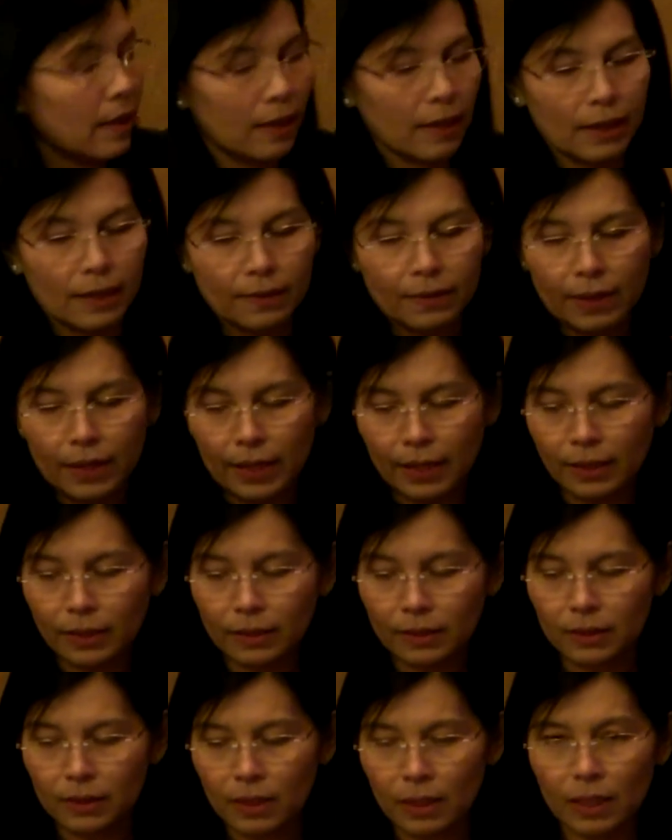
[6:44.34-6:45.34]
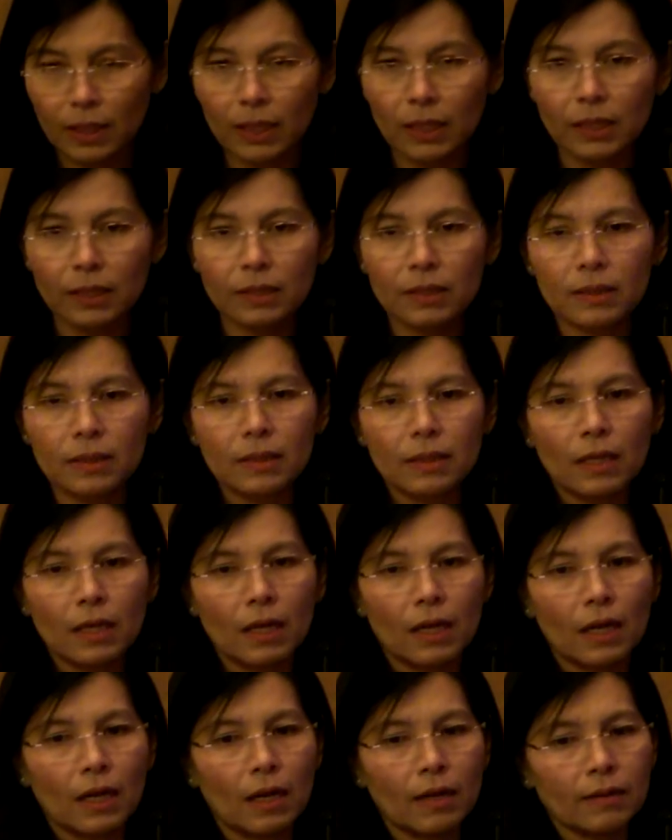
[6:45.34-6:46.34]
And next is
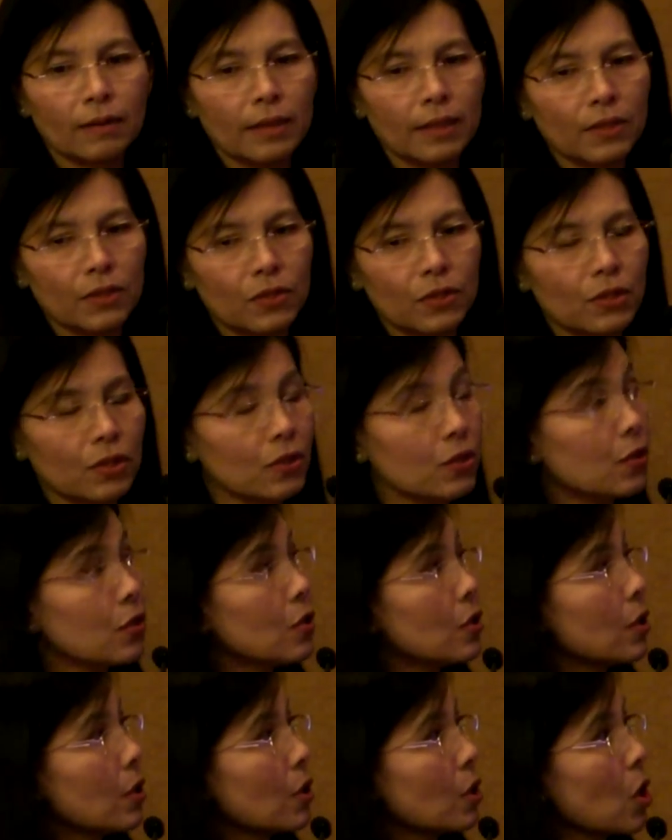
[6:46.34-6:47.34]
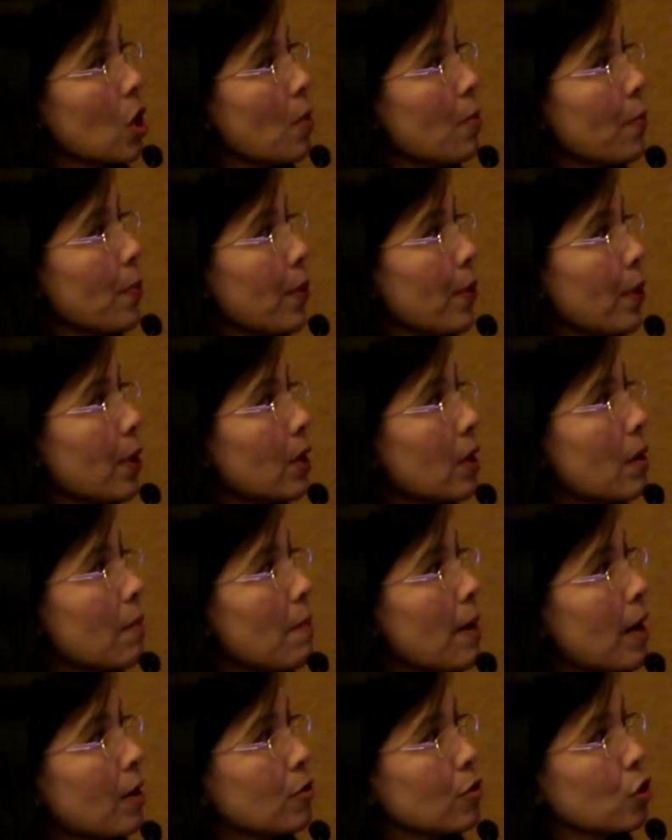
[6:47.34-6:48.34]
this is the compare
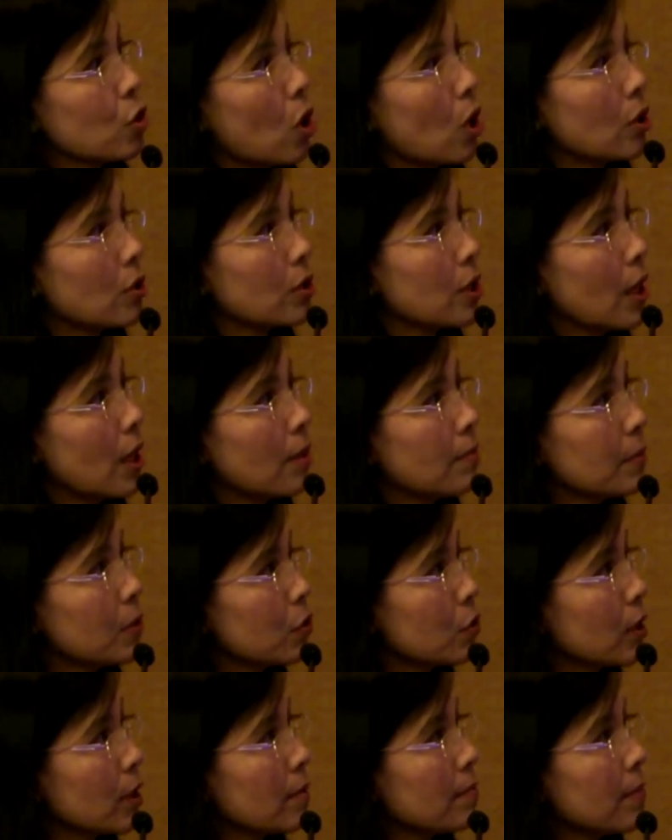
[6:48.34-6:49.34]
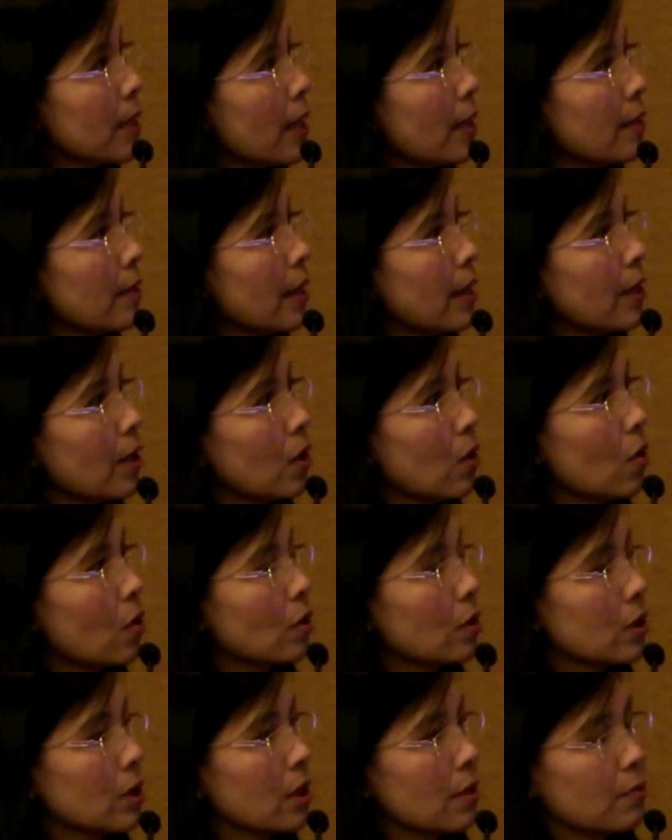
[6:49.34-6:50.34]
about short-term treatment and
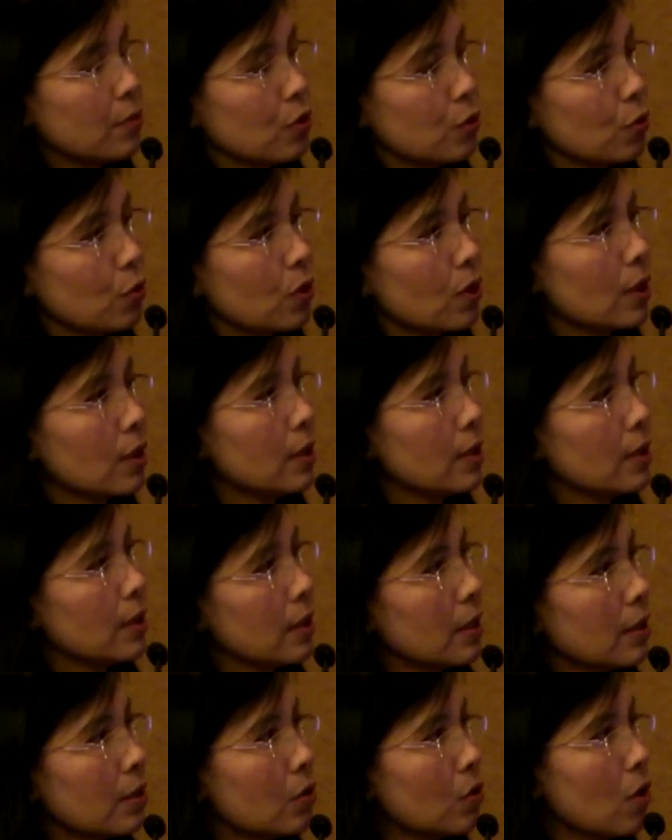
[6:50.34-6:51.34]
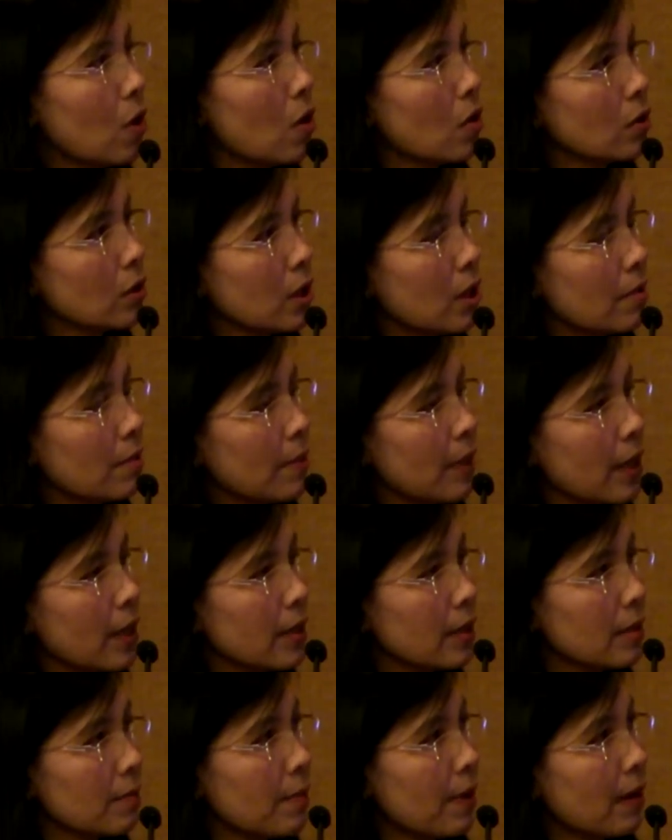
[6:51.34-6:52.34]
long-term cure. The long-term
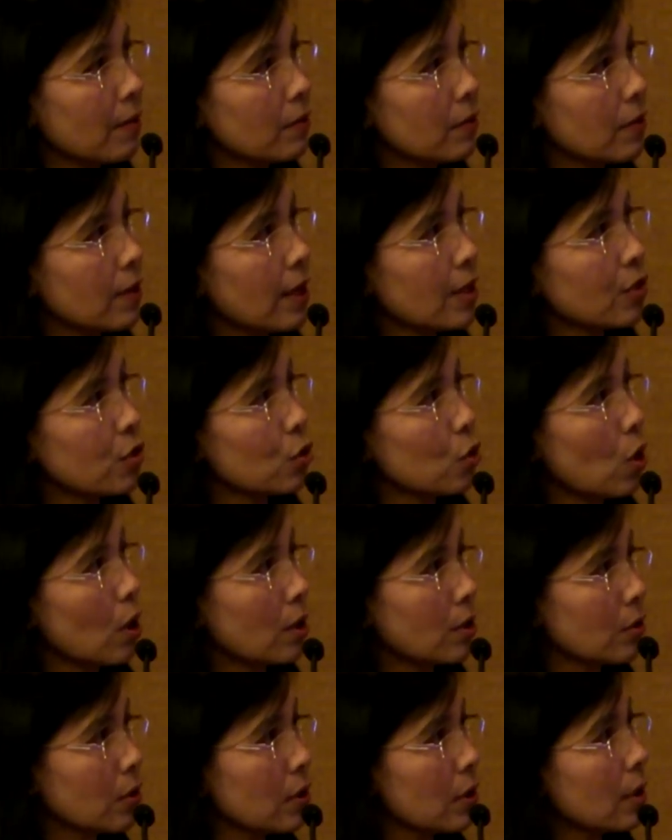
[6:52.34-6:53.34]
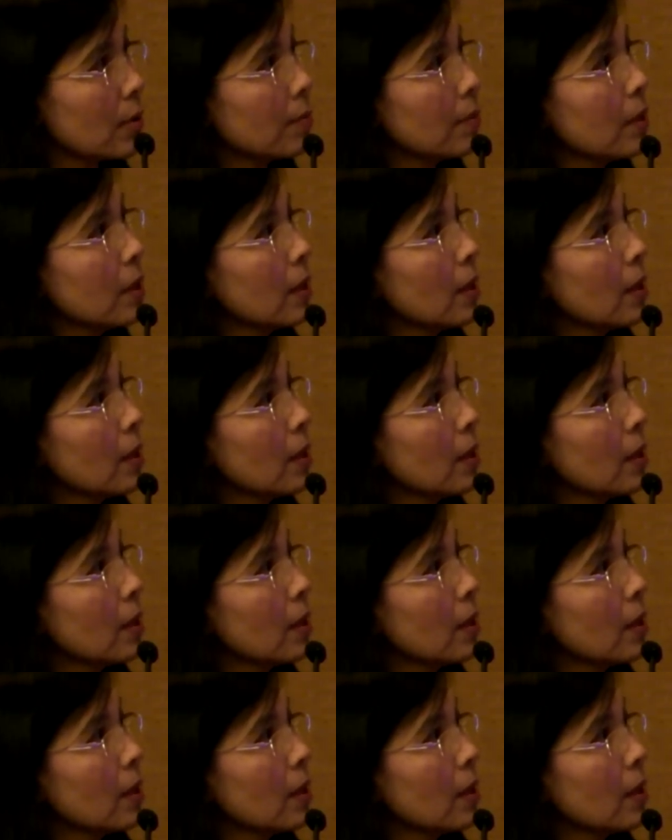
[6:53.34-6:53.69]
is better than short-term,